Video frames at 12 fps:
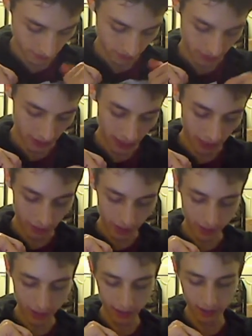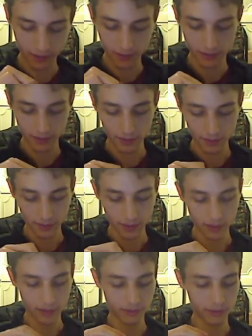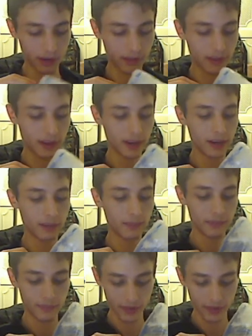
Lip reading: Now I can extract the item from the